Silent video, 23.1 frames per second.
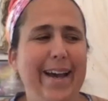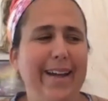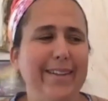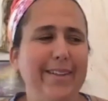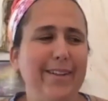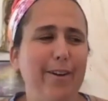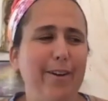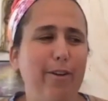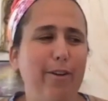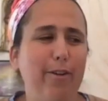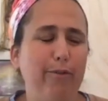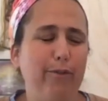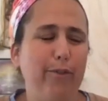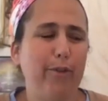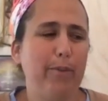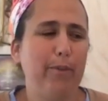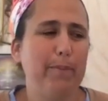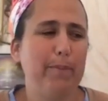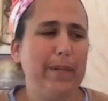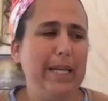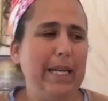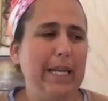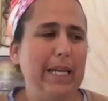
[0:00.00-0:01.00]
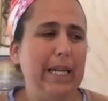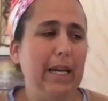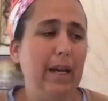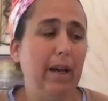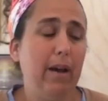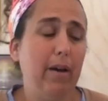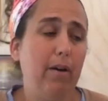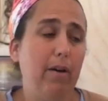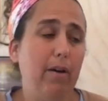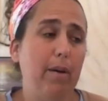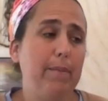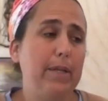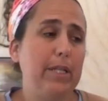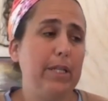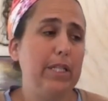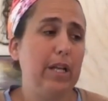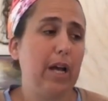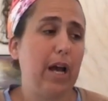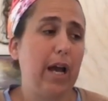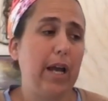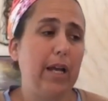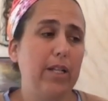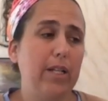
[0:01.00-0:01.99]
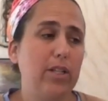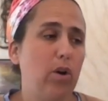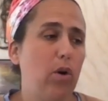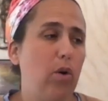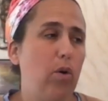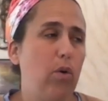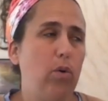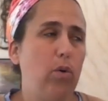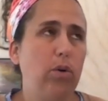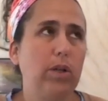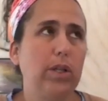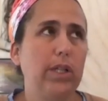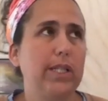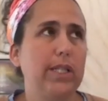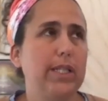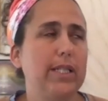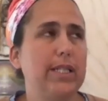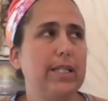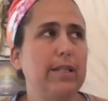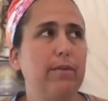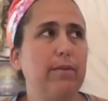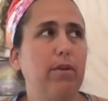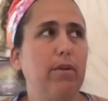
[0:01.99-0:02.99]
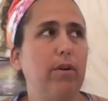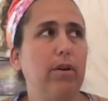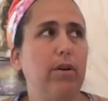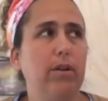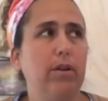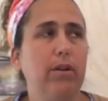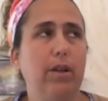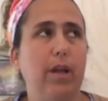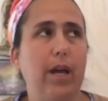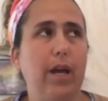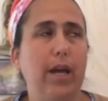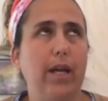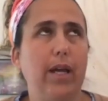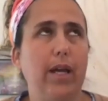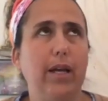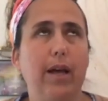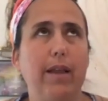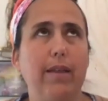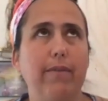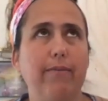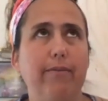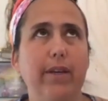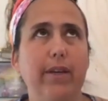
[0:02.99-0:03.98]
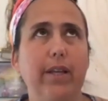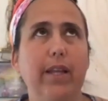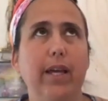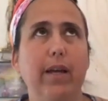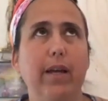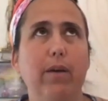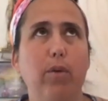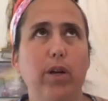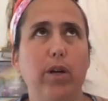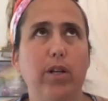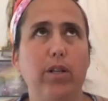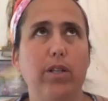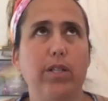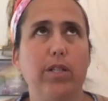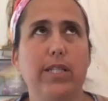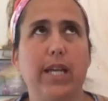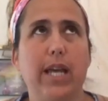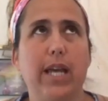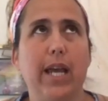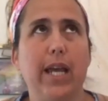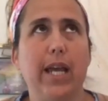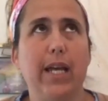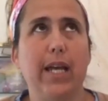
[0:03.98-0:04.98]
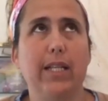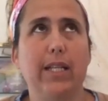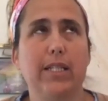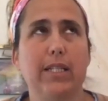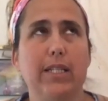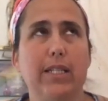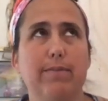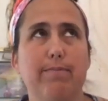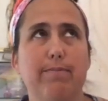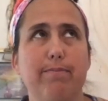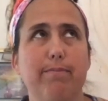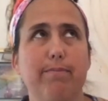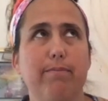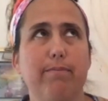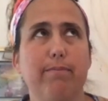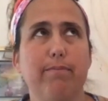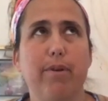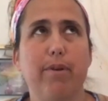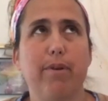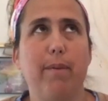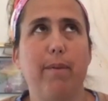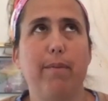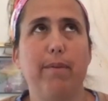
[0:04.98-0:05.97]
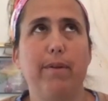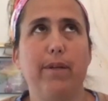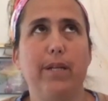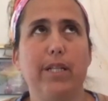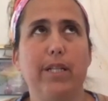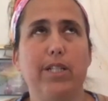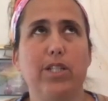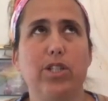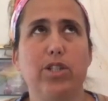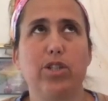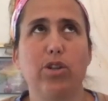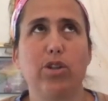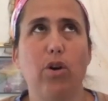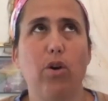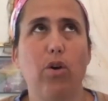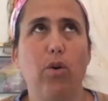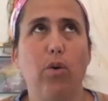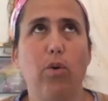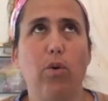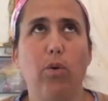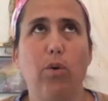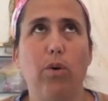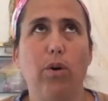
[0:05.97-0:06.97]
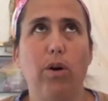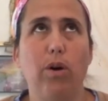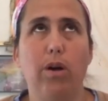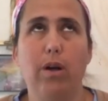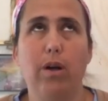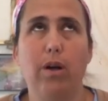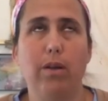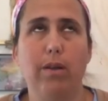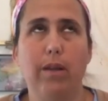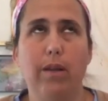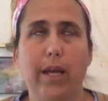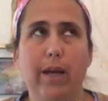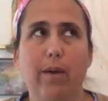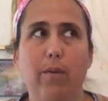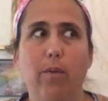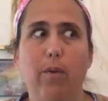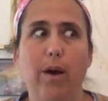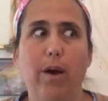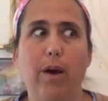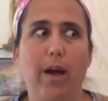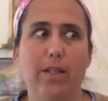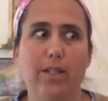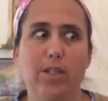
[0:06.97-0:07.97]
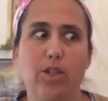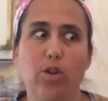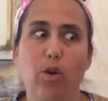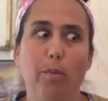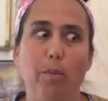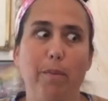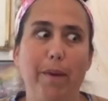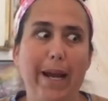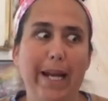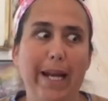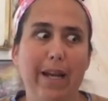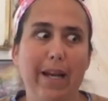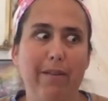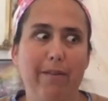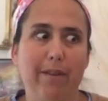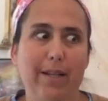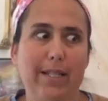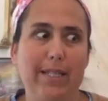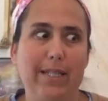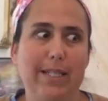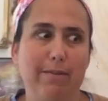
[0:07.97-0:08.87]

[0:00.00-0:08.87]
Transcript: no, for me, I mean, I totally see I feel like what you're saying is probably so like what so many of us have